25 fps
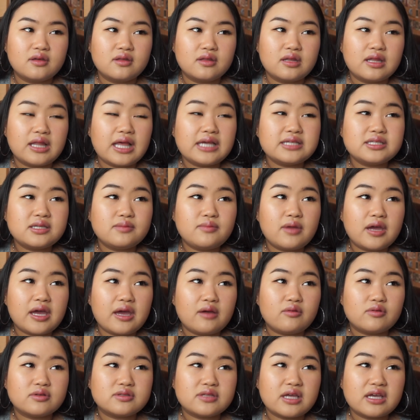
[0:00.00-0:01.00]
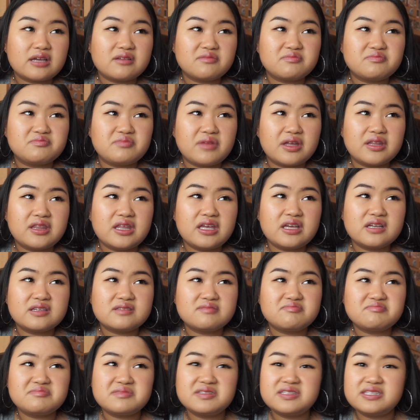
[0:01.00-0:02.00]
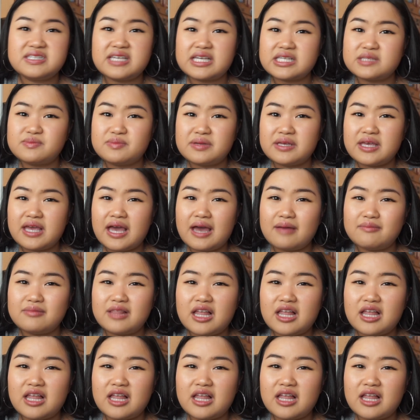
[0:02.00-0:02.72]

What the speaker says: the last time I ate was like, I think 6 p.m.